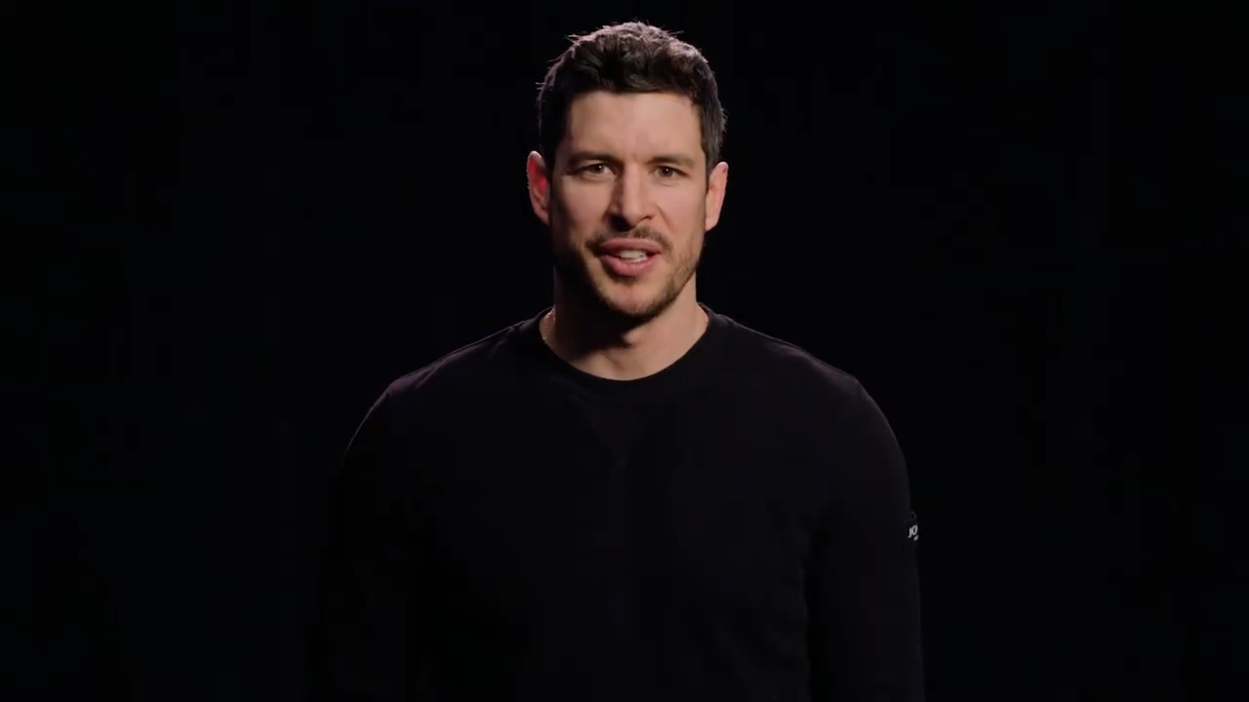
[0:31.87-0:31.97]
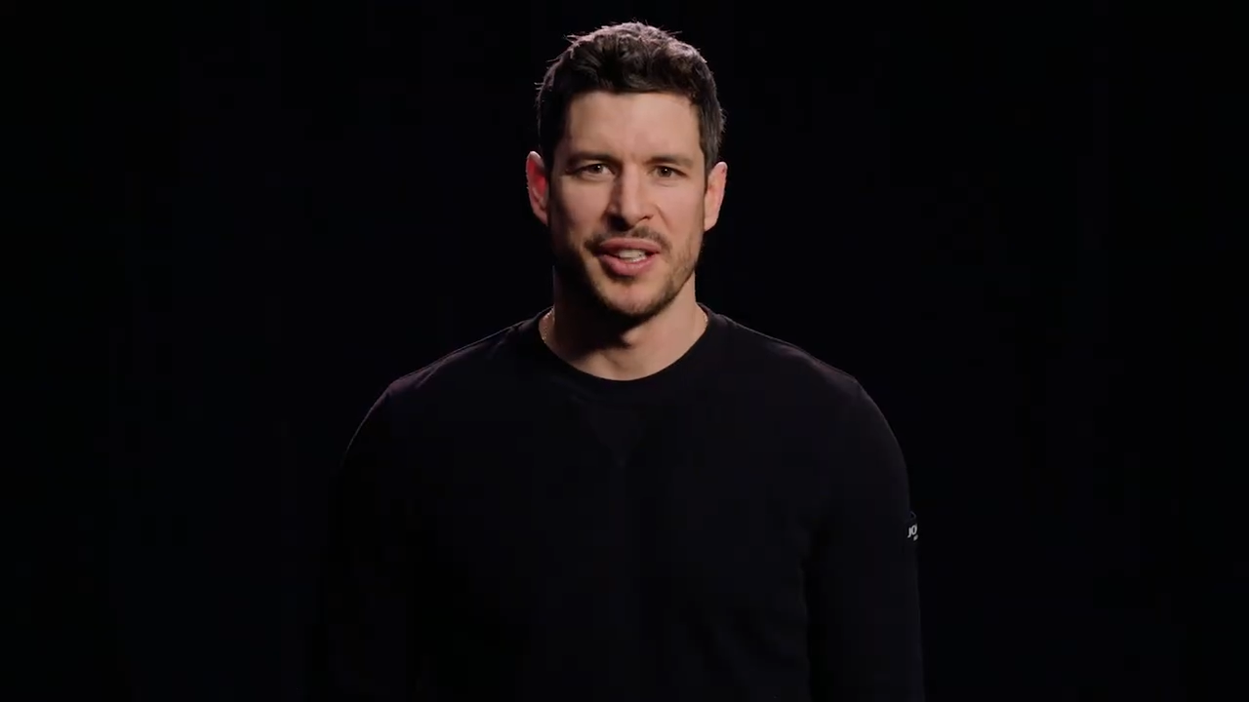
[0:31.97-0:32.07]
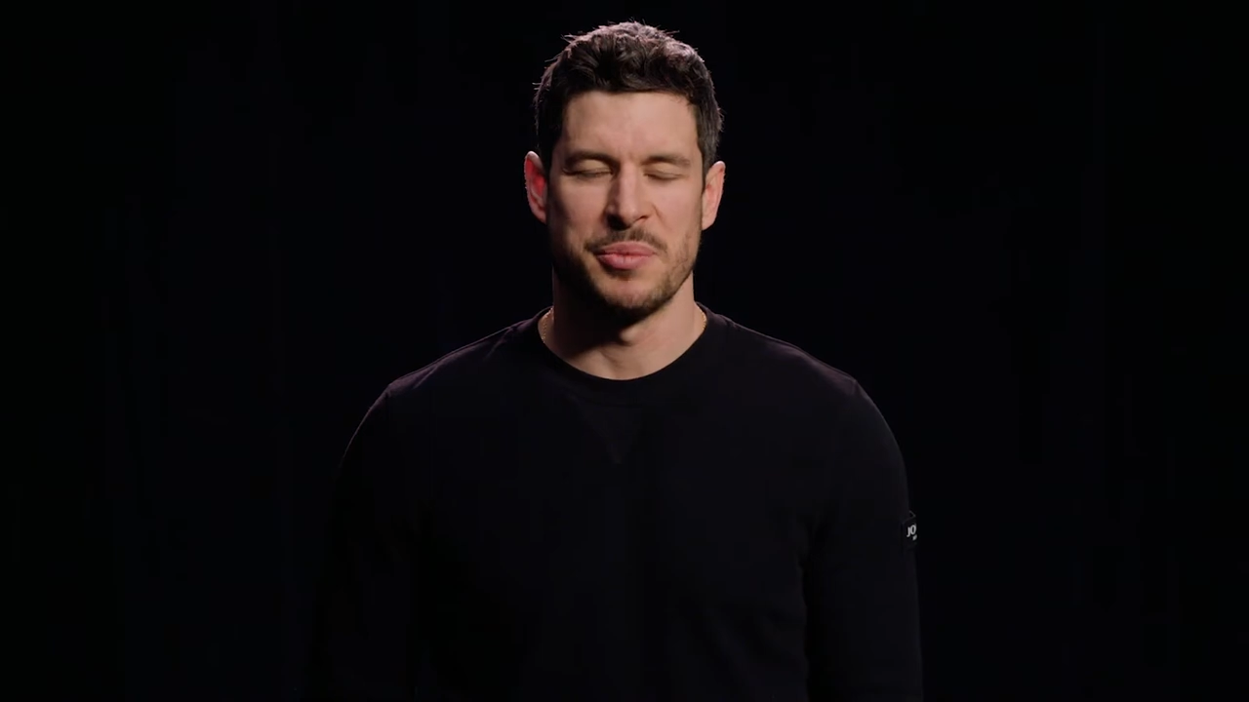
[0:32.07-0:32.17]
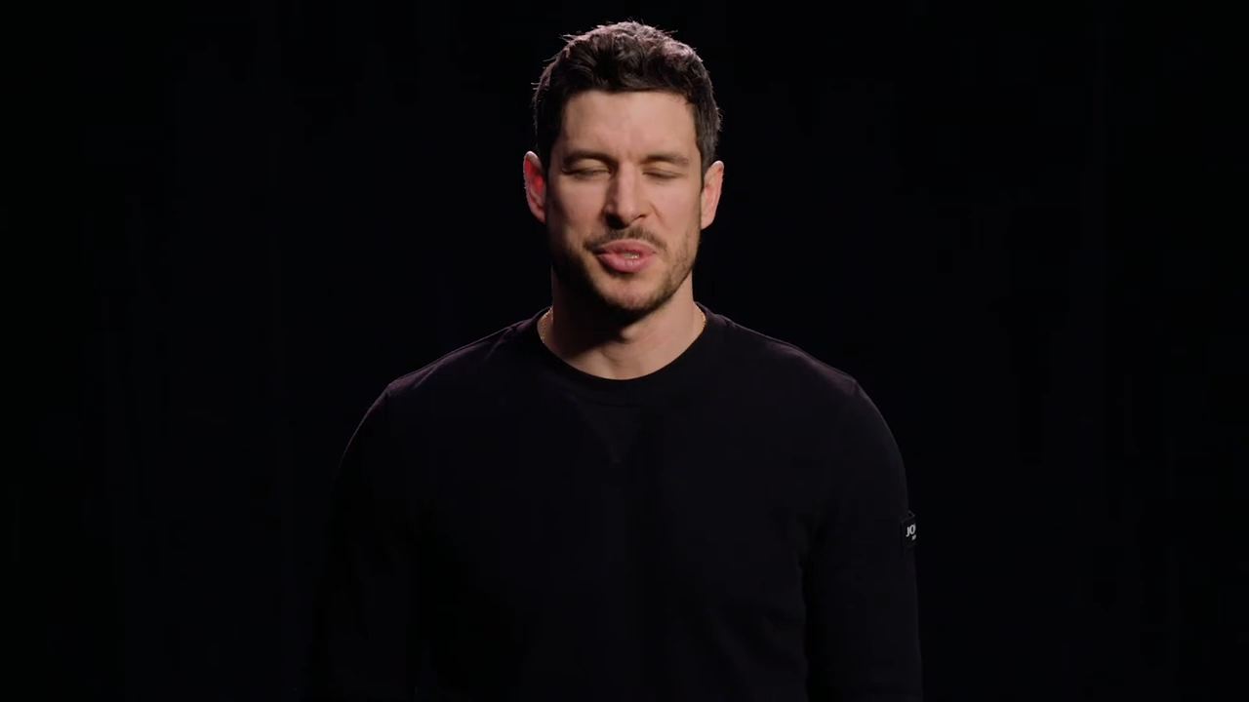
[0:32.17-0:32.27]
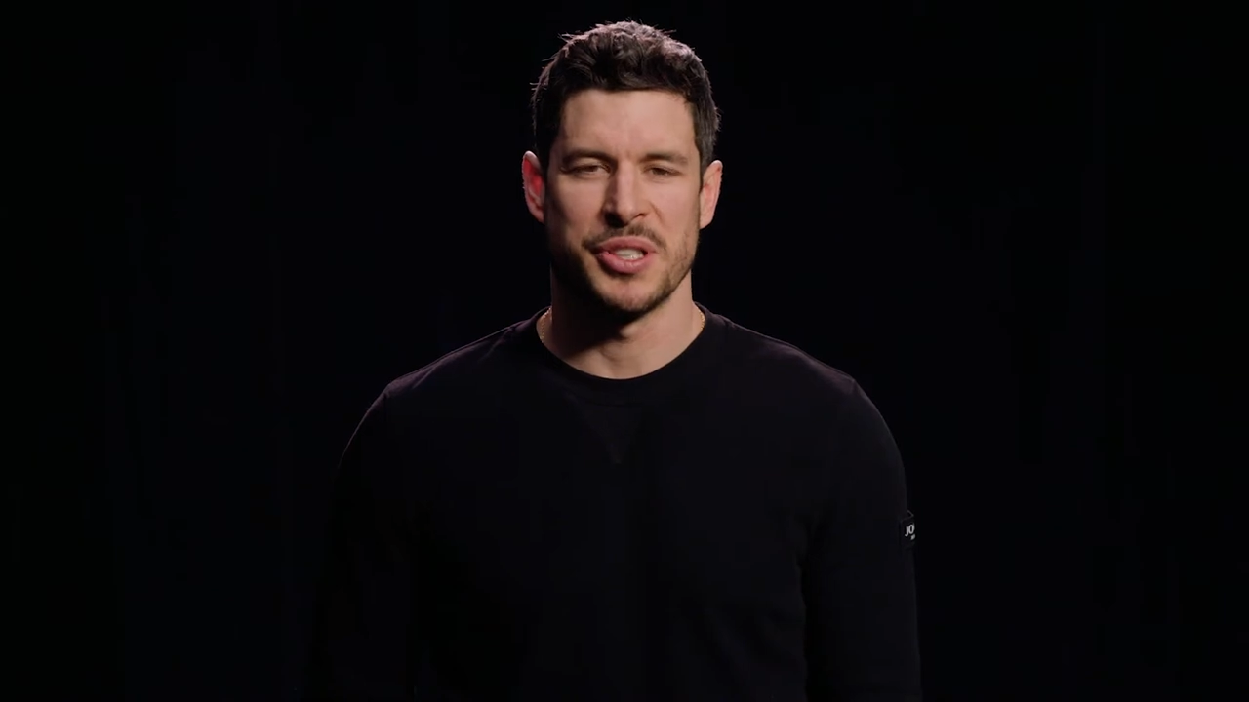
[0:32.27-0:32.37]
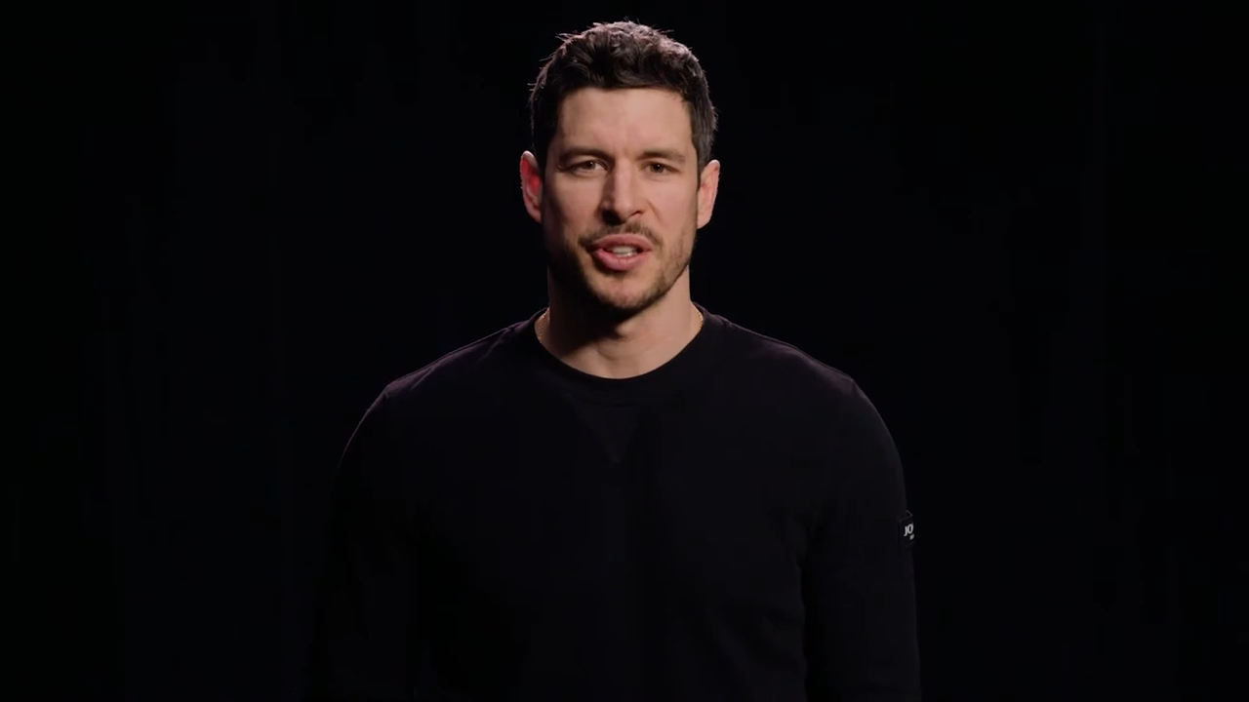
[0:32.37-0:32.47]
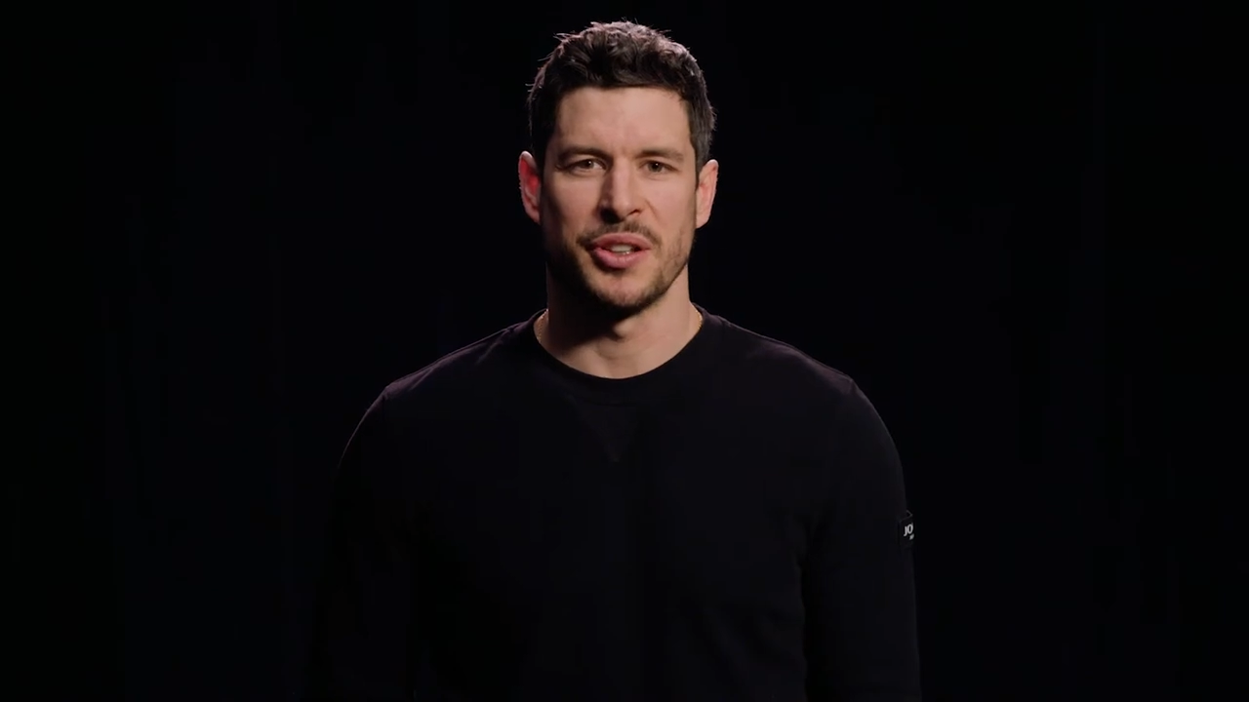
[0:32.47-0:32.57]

and I'm sure